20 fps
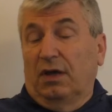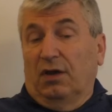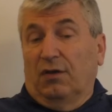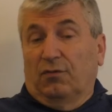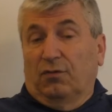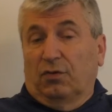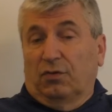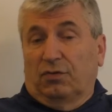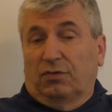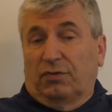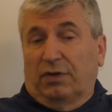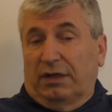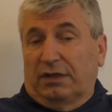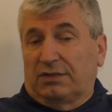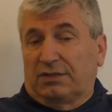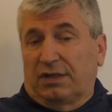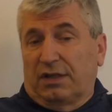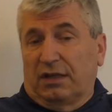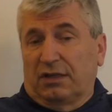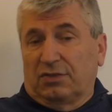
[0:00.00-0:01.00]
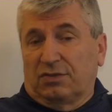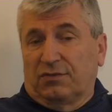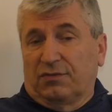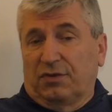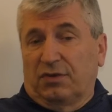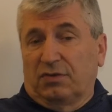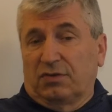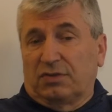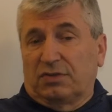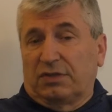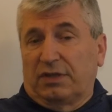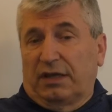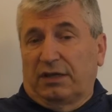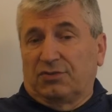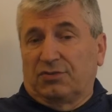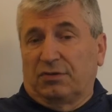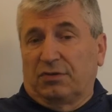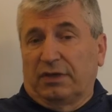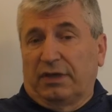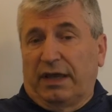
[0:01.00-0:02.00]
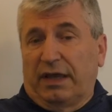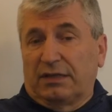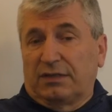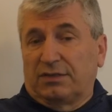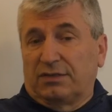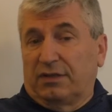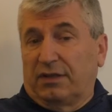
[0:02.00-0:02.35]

for direct sales of US natural gas.